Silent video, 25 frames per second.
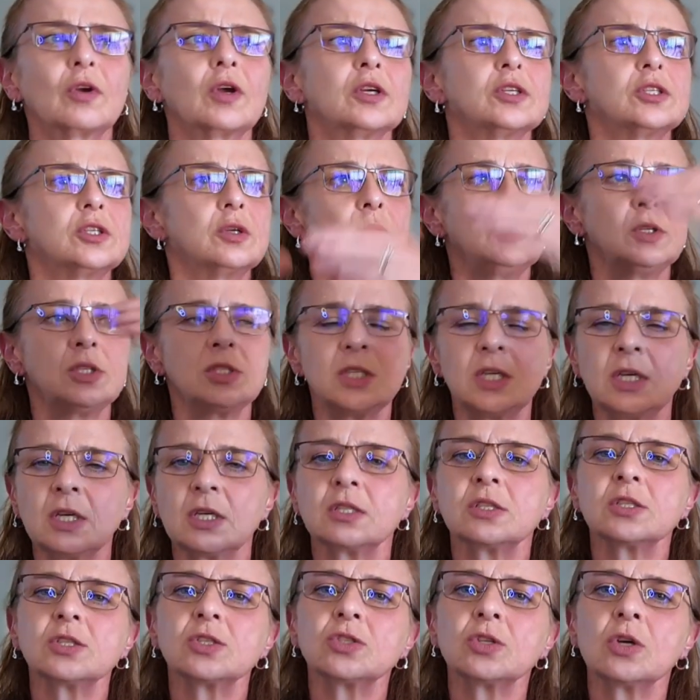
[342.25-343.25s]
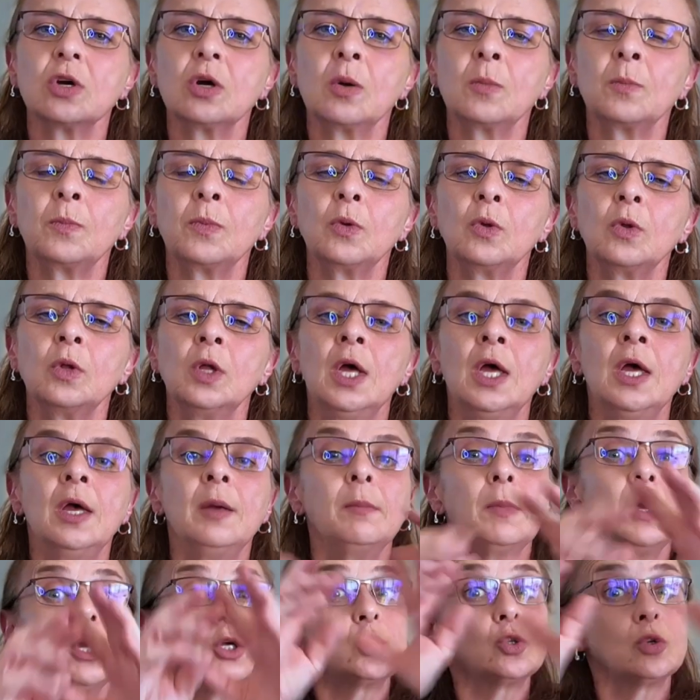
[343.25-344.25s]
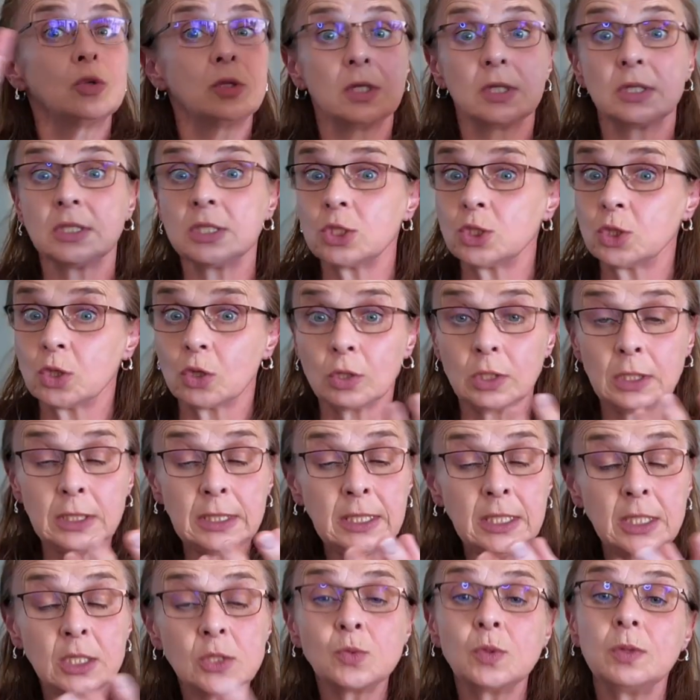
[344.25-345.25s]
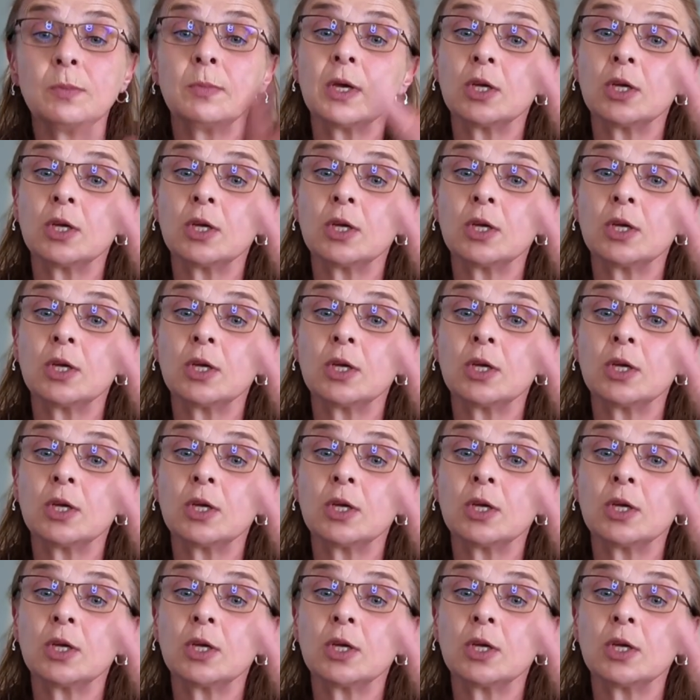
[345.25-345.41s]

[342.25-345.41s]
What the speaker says: Okay, so we check the sample, make sure that there's no leaks,